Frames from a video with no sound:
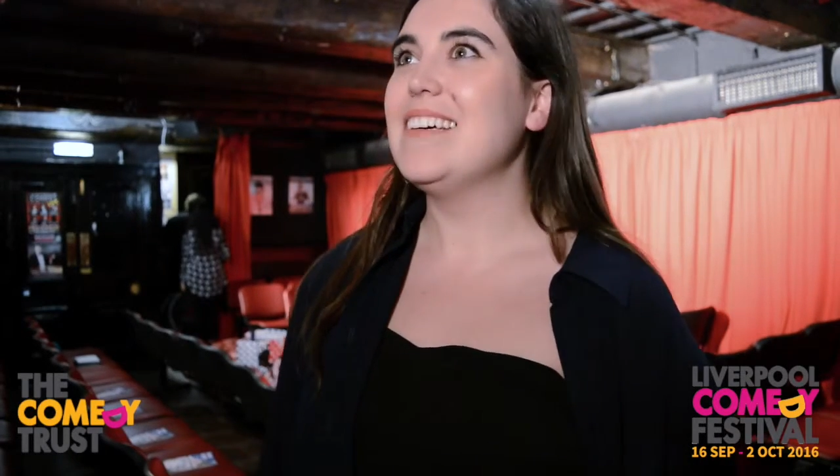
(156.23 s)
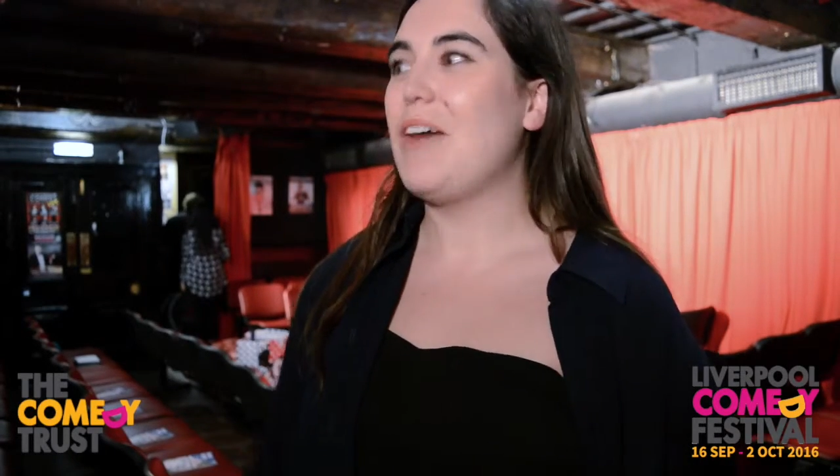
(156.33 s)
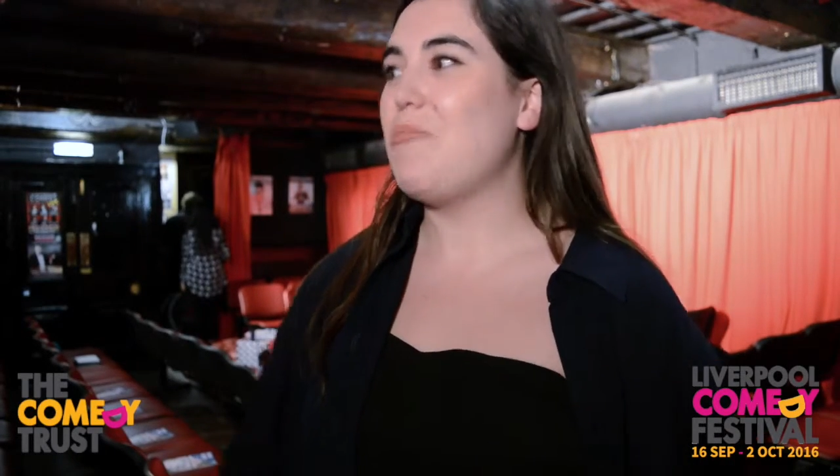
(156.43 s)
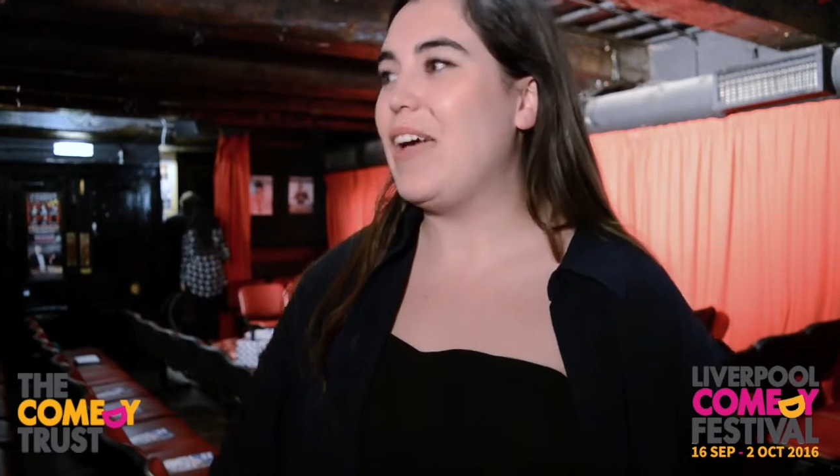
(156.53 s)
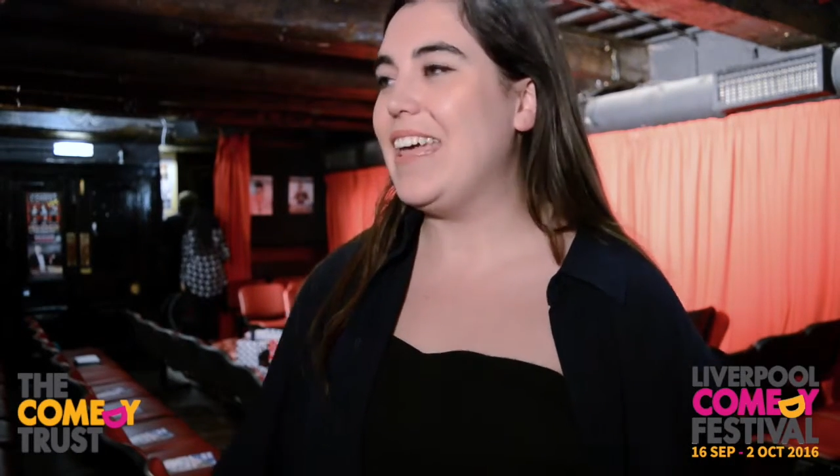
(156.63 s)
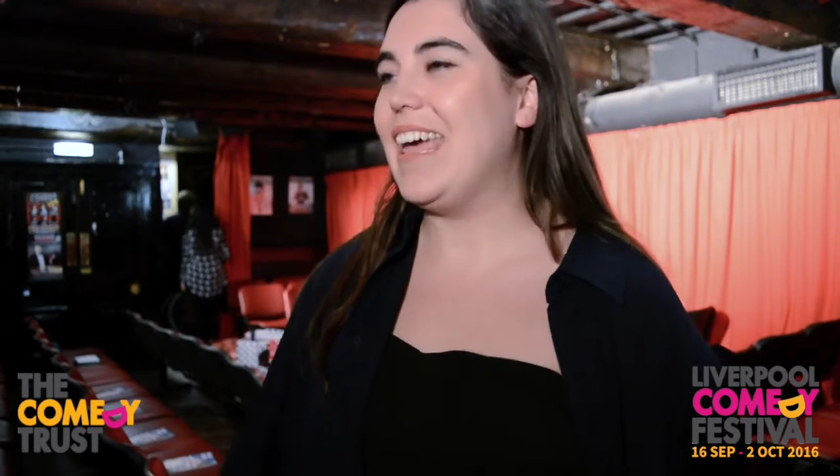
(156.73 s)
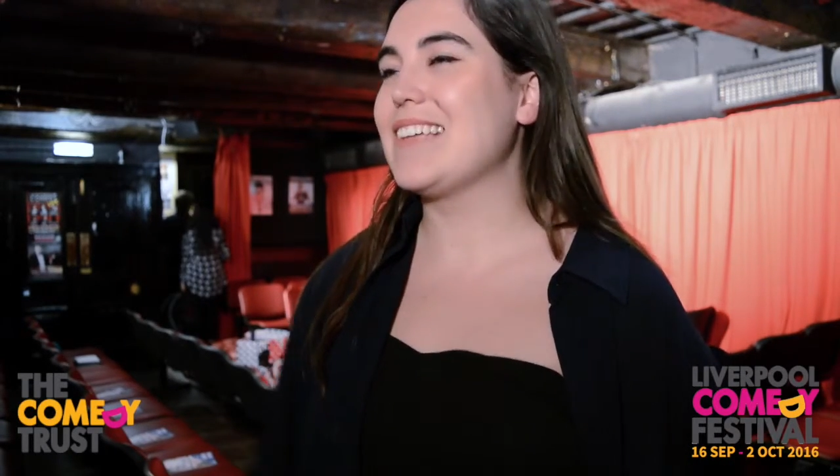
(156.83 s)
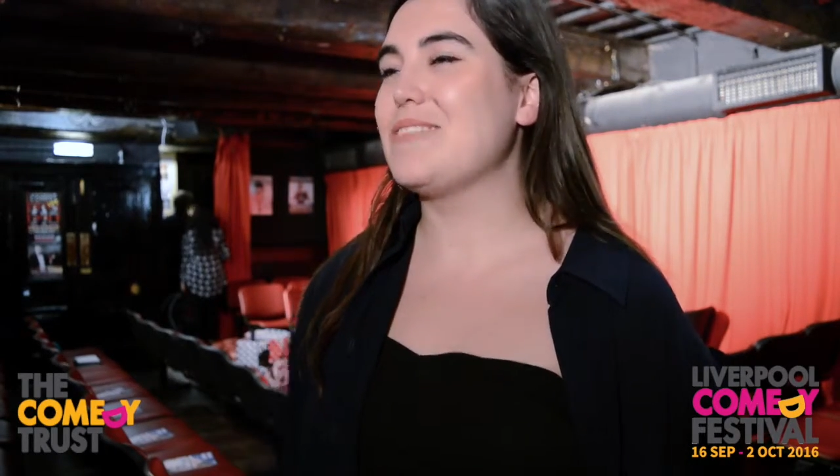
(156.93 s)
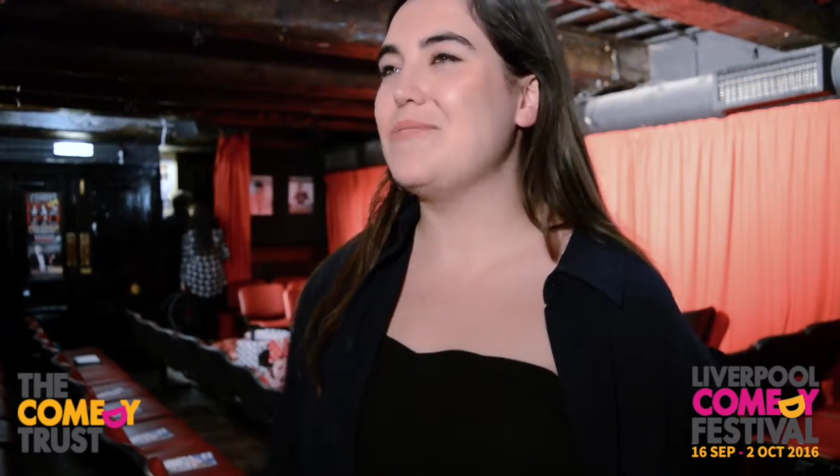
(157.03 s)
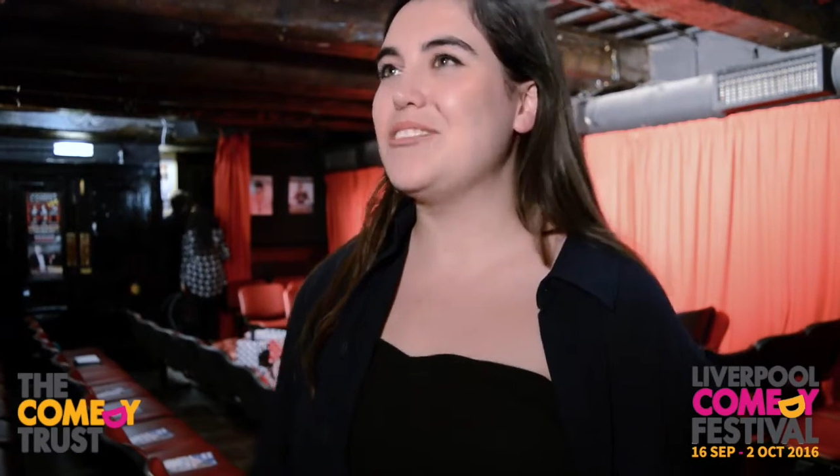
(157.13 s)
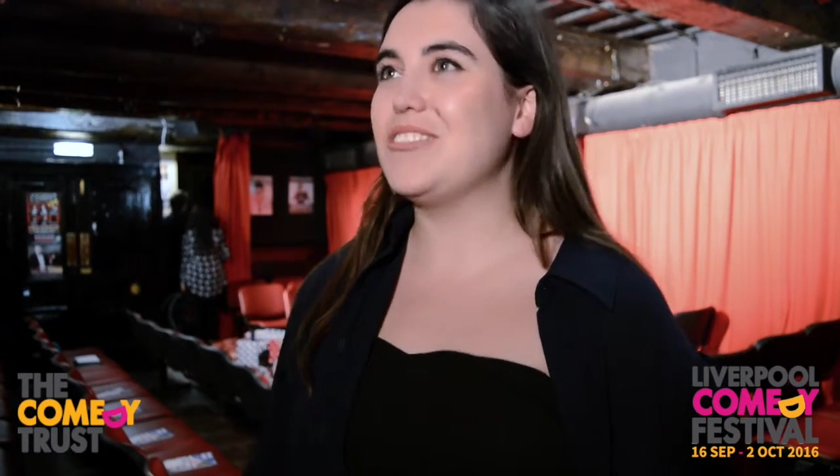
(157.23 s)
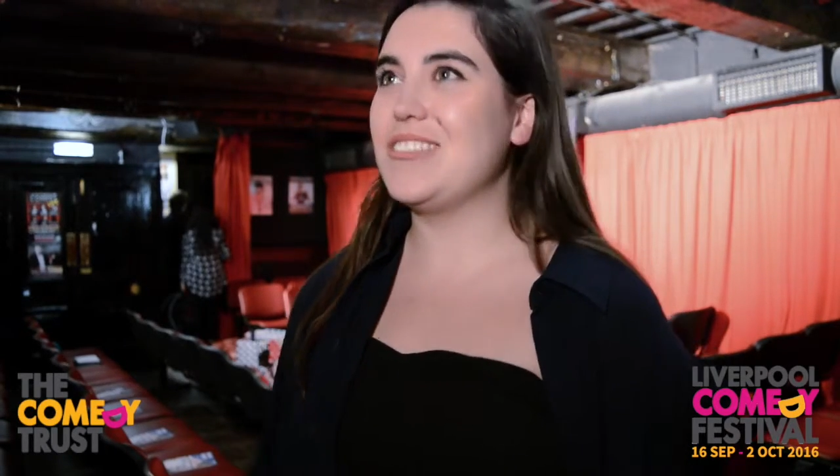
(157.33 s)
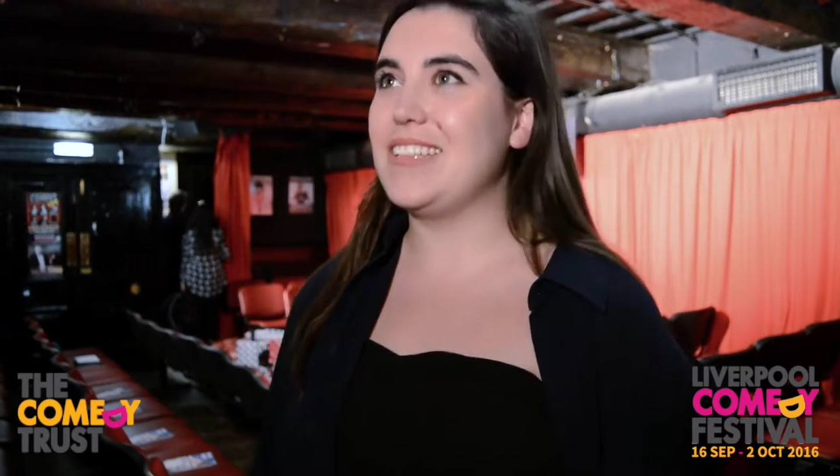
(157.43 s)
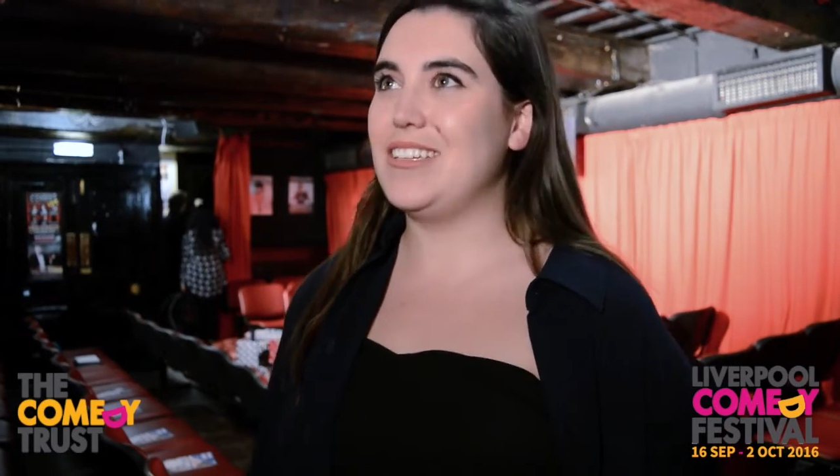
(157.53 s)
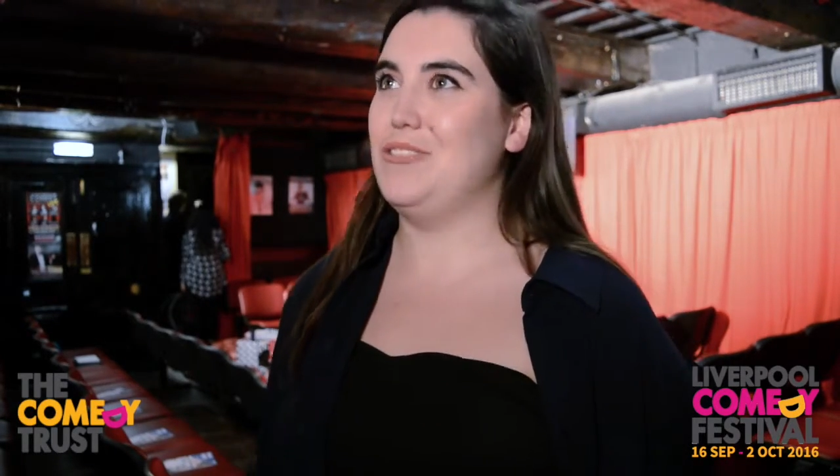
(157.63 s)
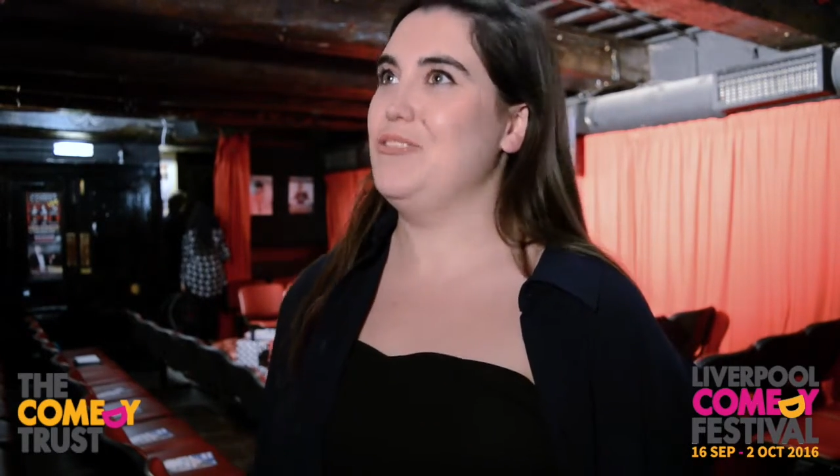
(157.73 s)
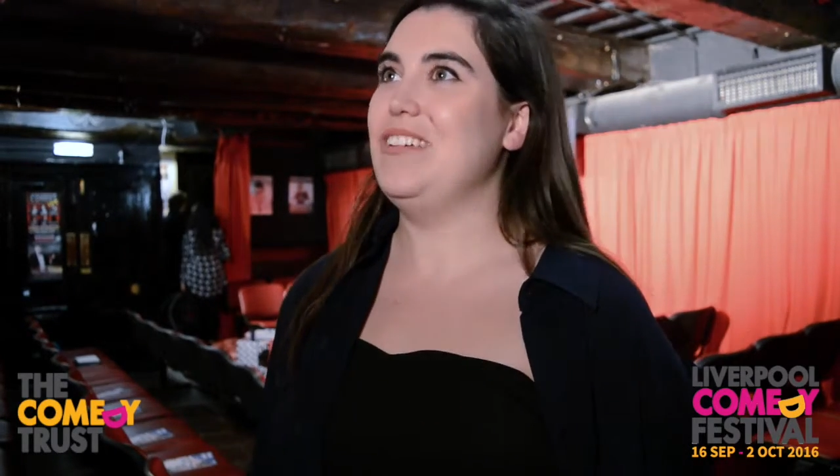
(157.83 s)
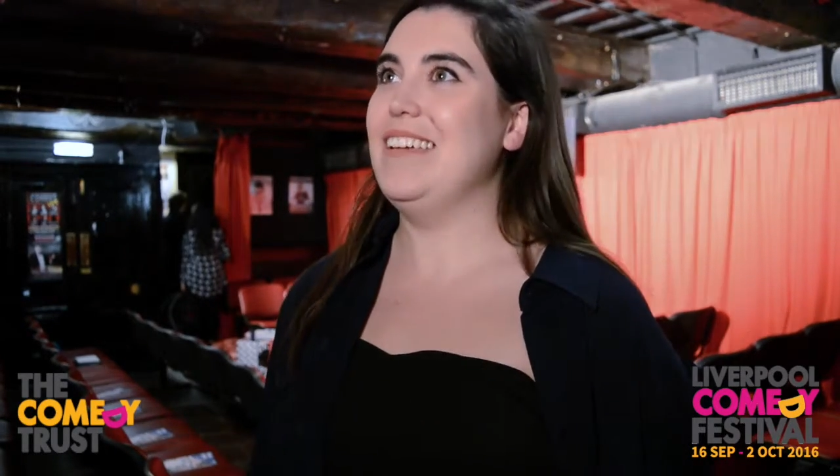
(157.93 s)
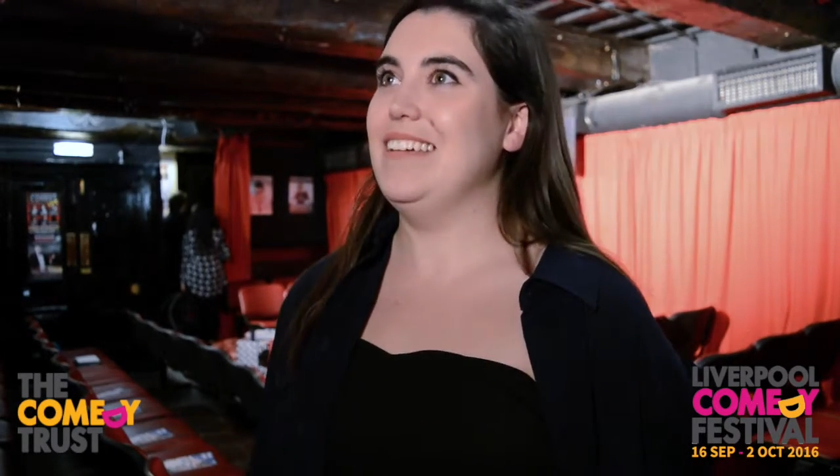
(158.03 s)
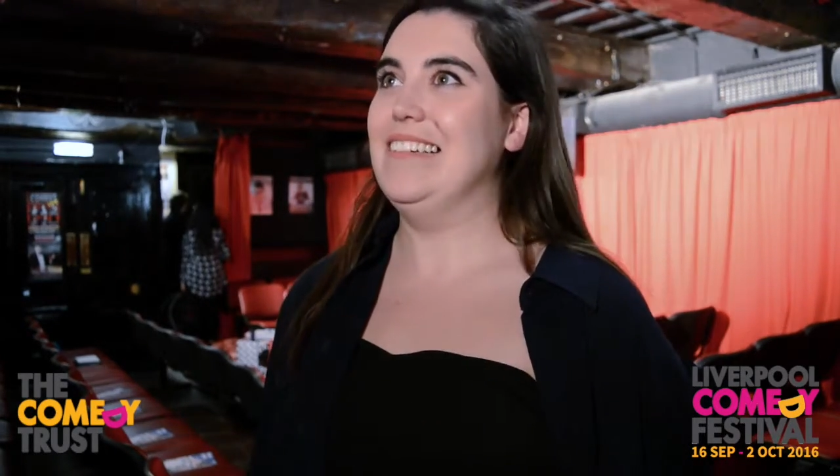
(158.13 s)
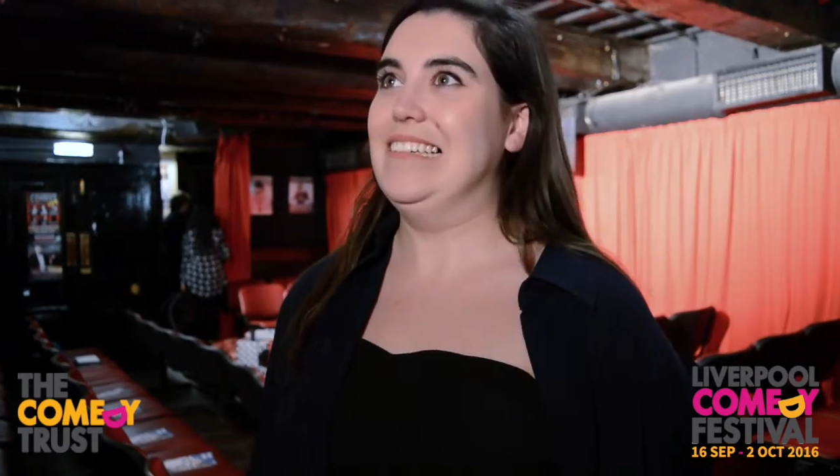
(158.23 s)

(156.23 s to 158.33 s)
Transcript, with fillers: and we're here so we should just enjoy. Do